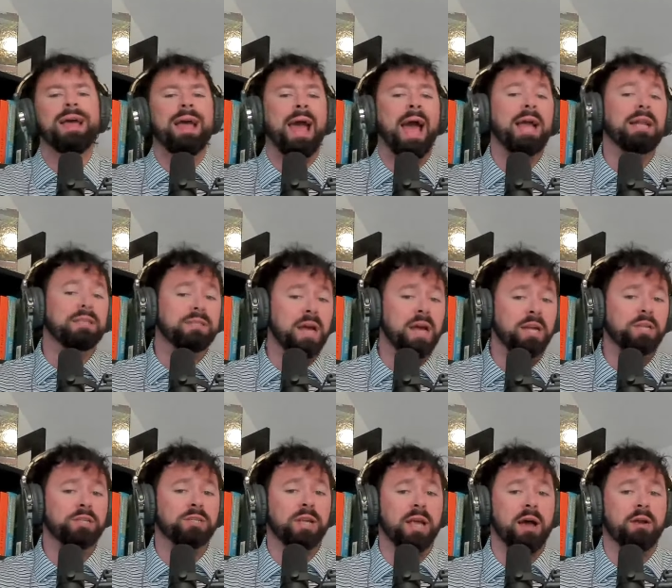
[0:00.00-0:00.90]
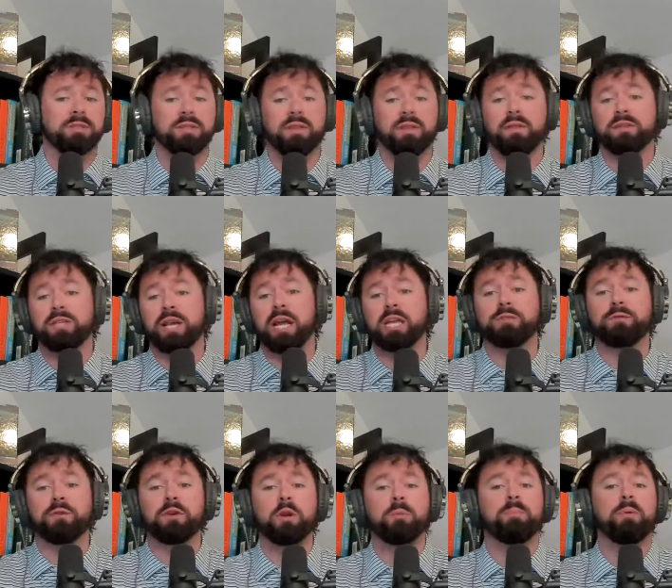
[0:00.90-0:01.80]
and touchdown is another chance
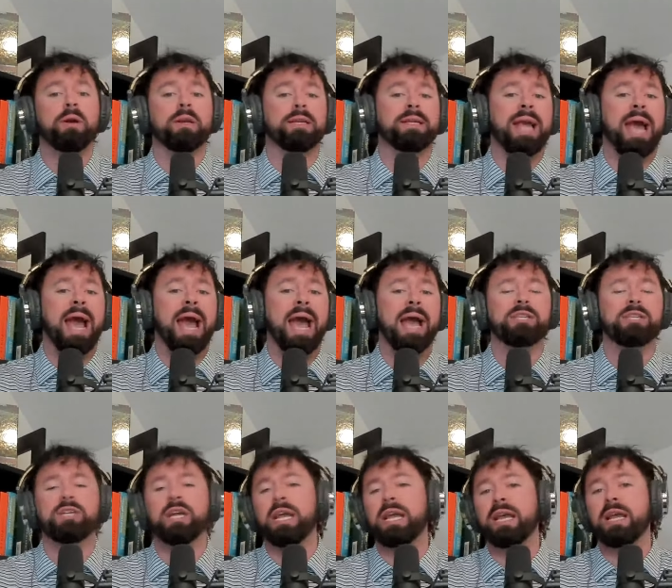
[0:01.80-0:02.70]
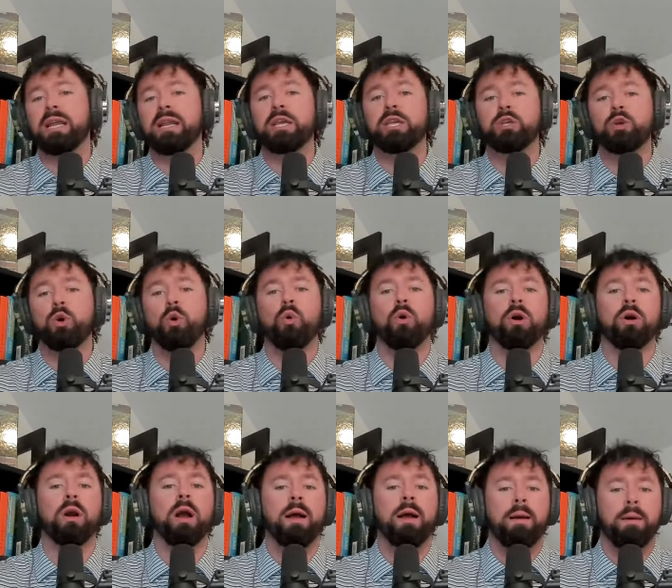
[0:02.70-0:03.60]
for you to put cash in
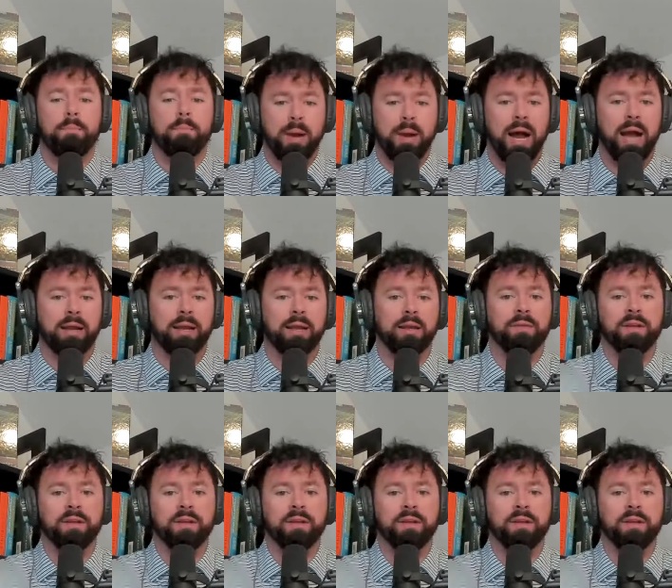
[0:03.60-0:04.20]
your pocket.